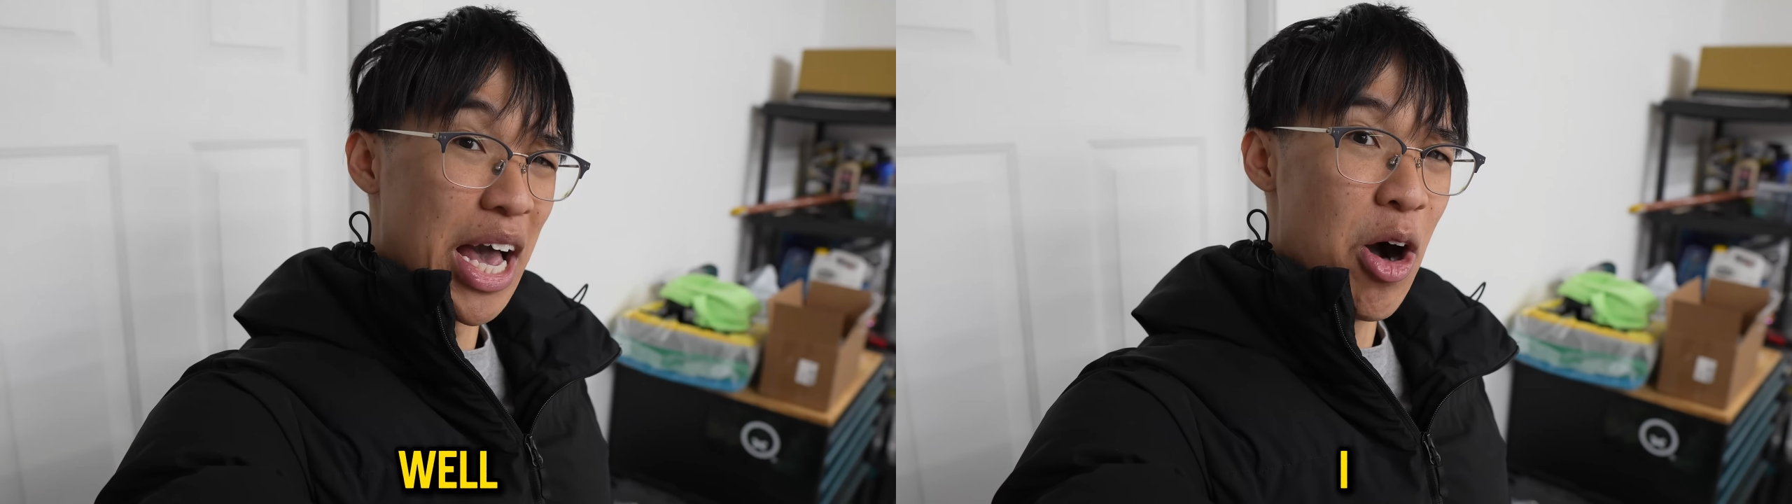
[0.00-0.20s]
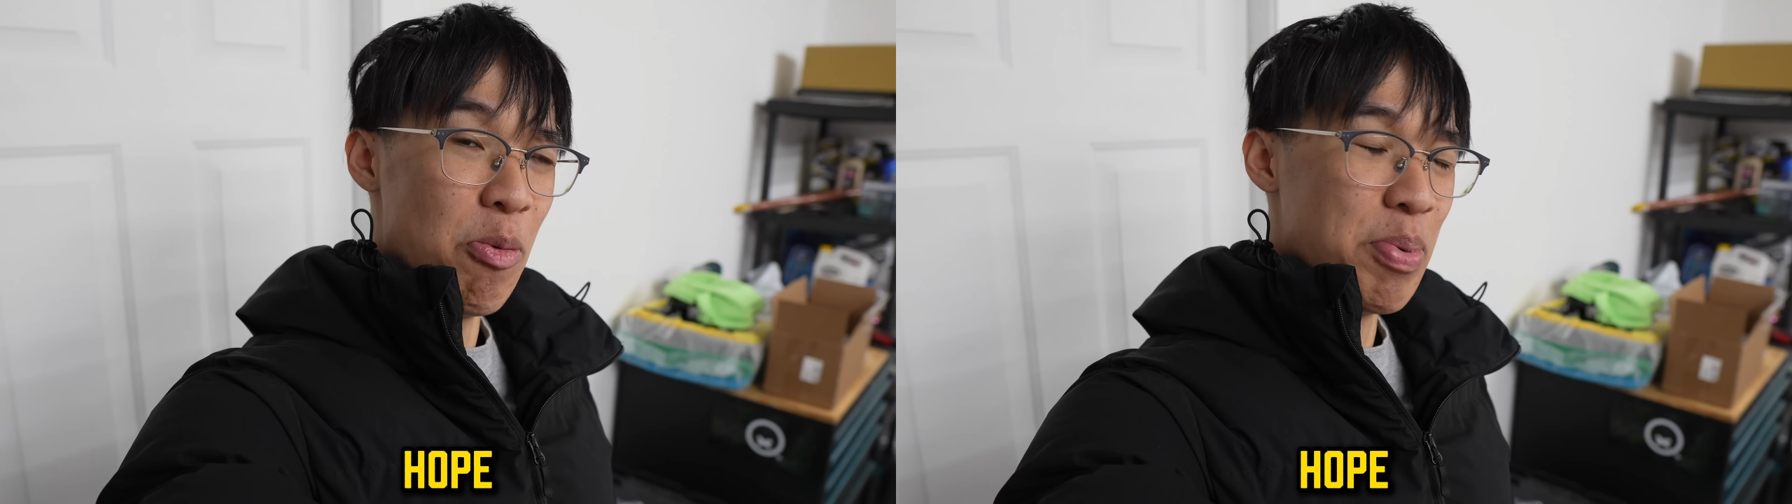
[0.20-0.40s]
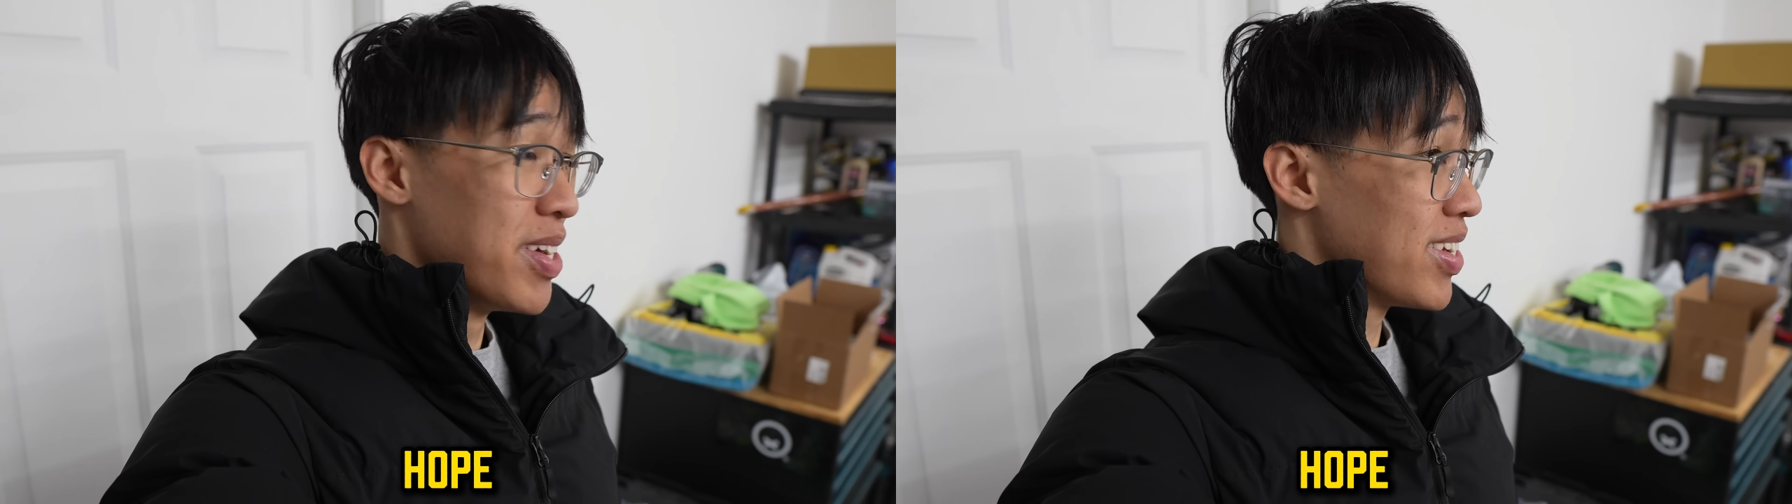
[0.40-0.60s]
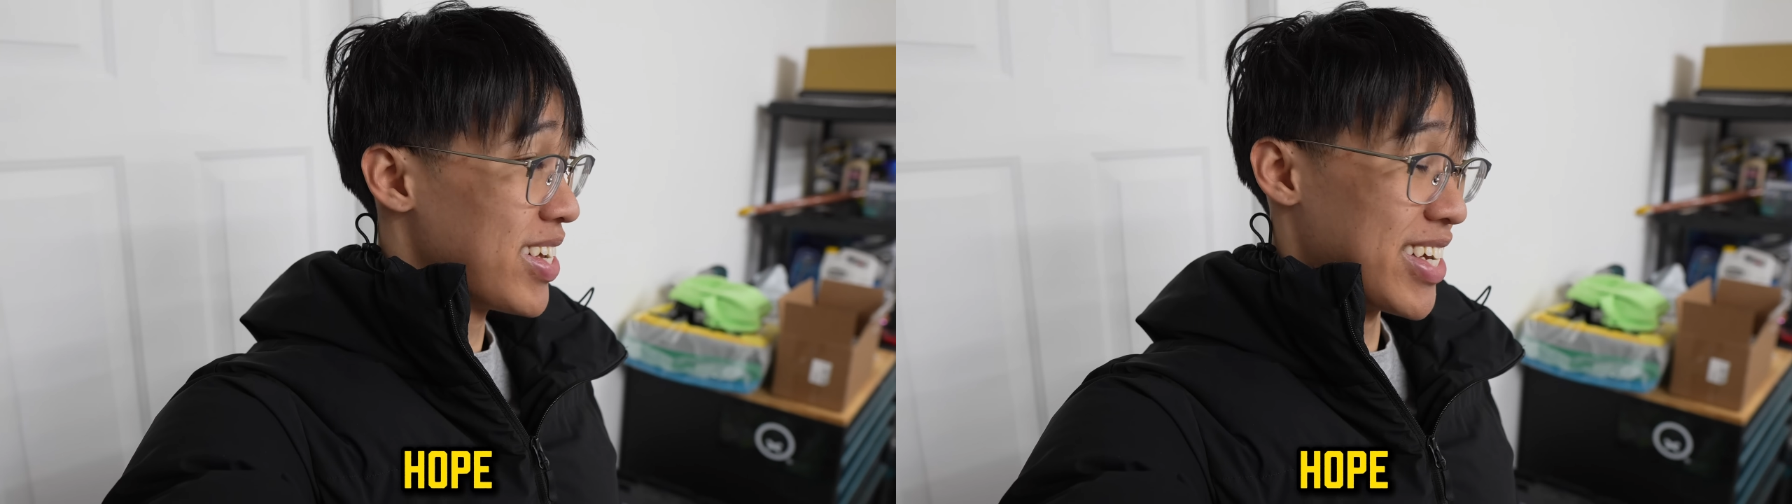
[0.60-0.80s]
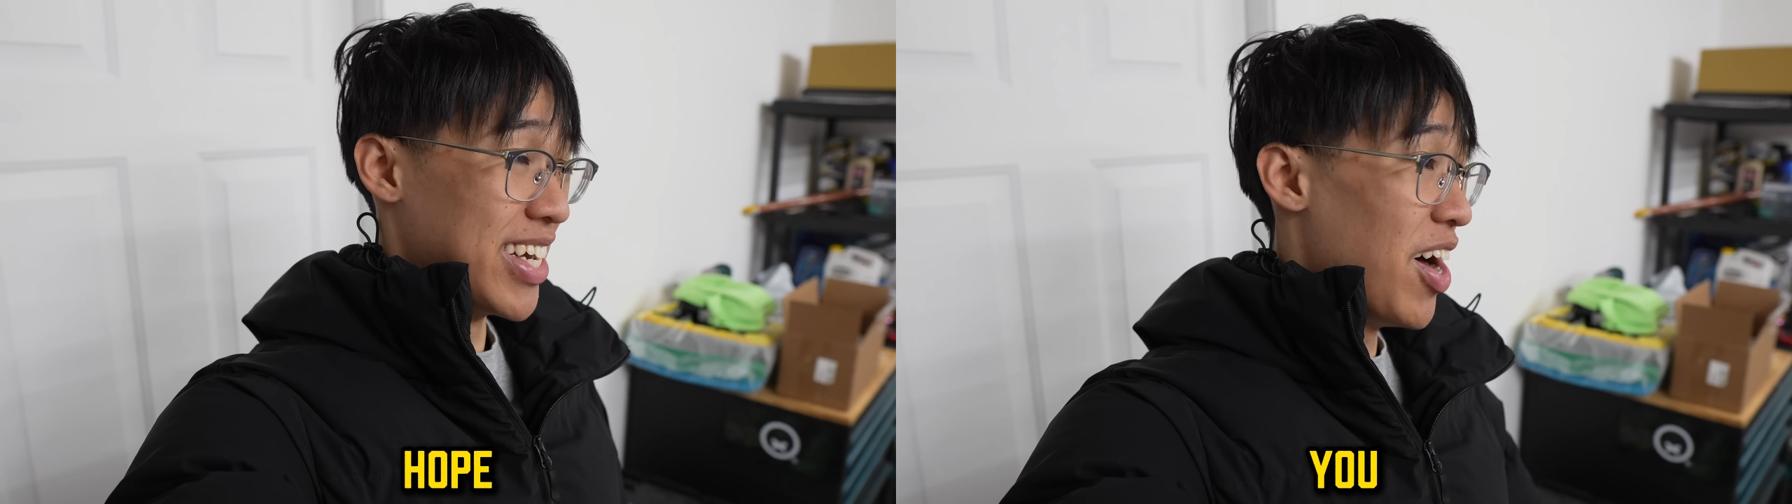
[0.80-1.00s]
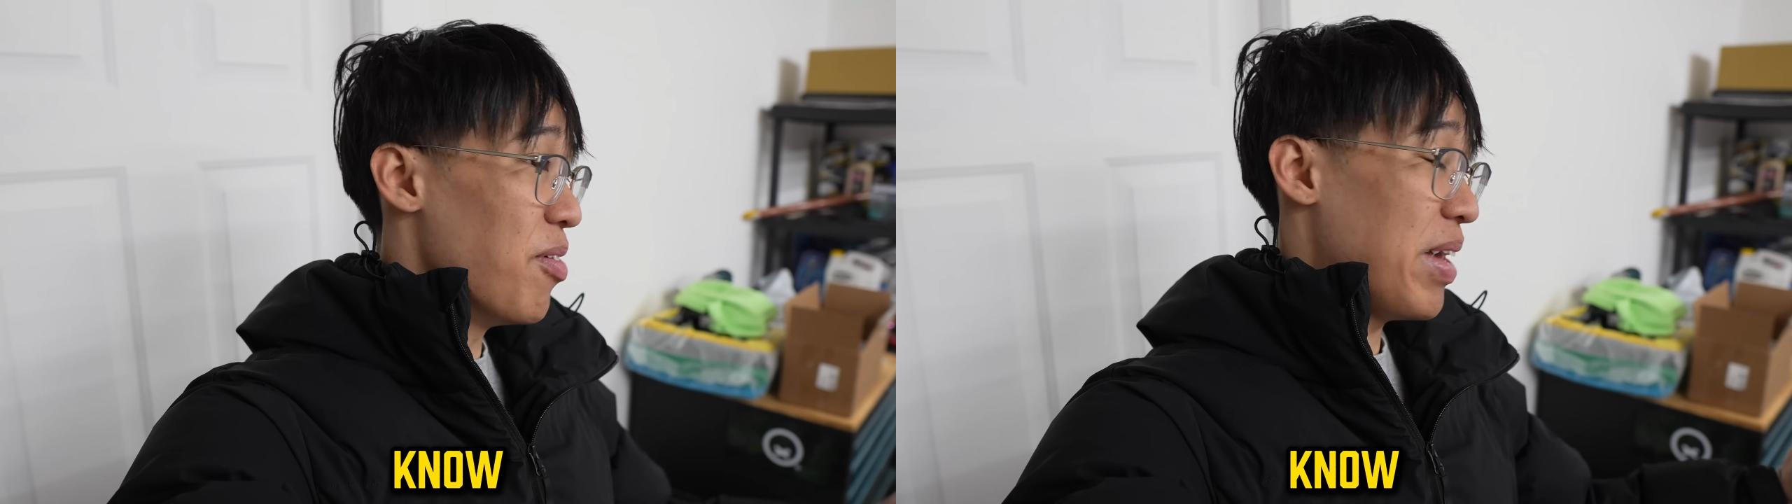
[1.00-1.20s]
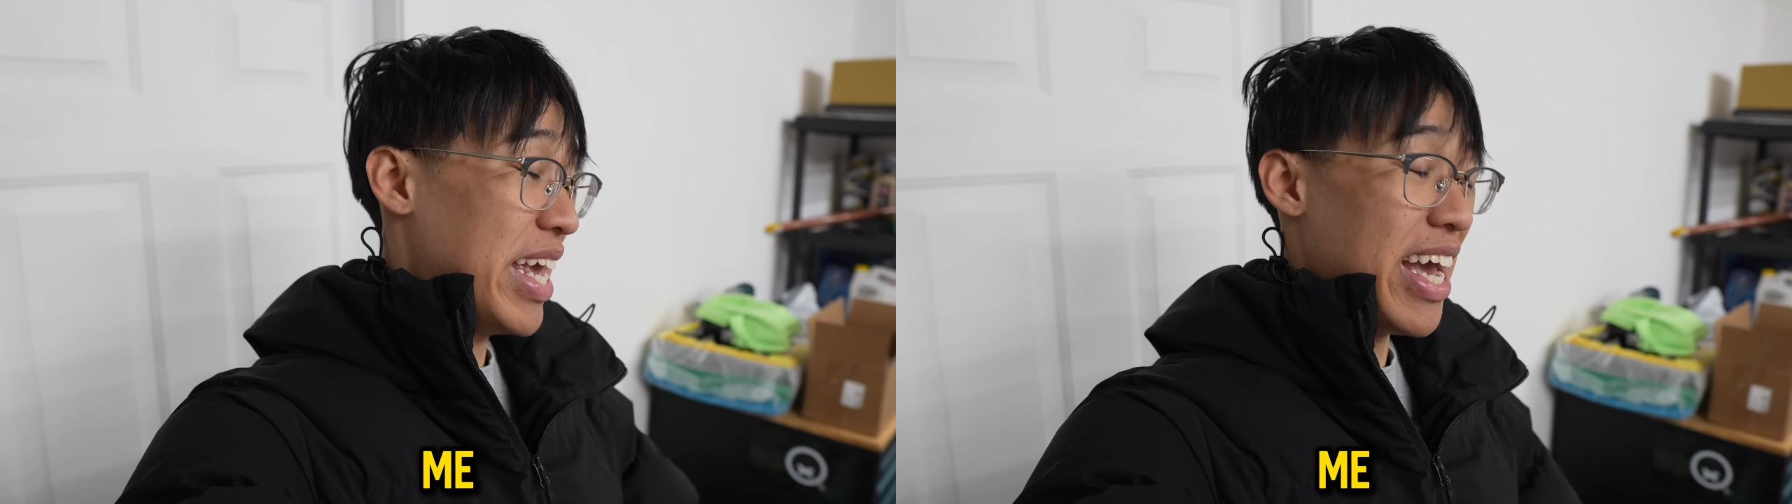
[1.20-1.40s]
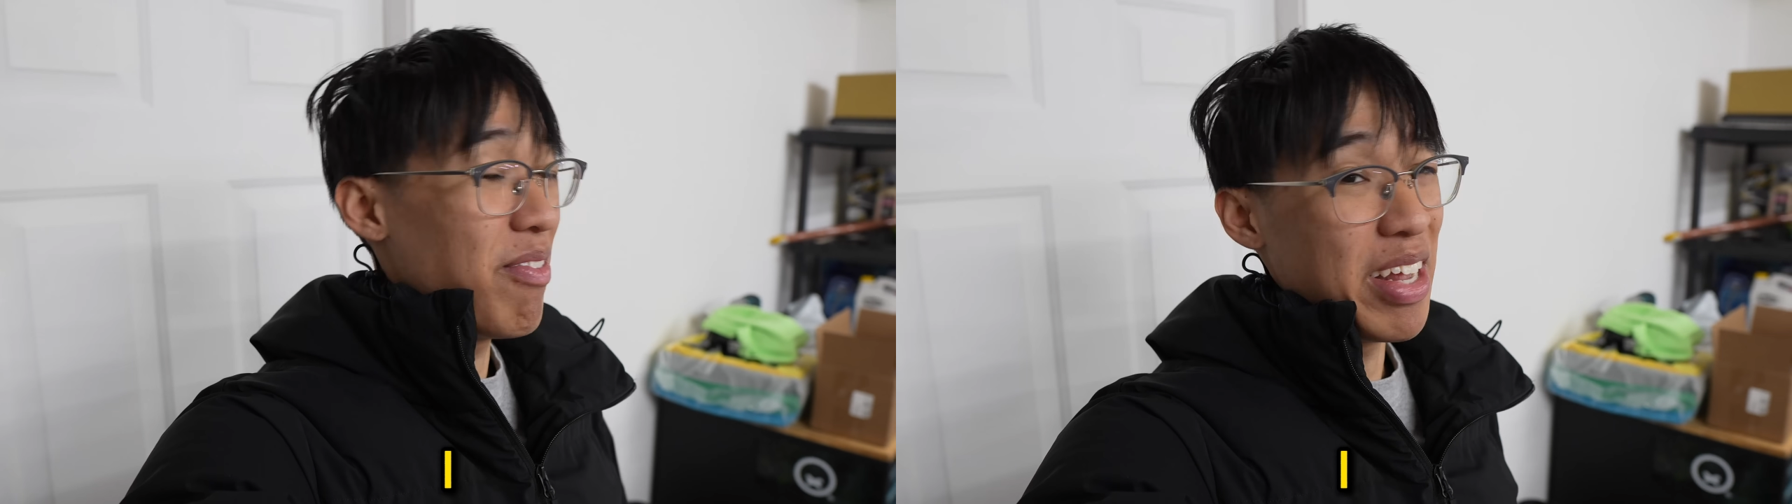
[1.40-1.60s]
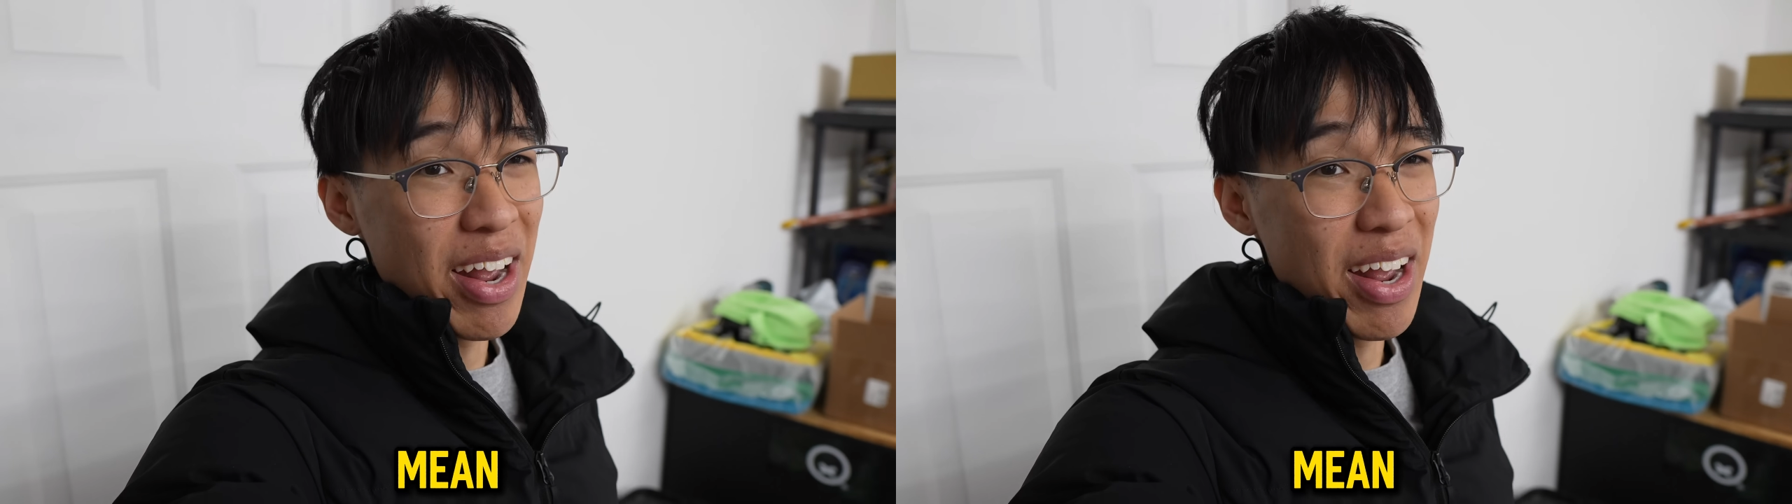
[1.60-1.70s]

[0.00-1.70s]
I hope. You know me, I mean,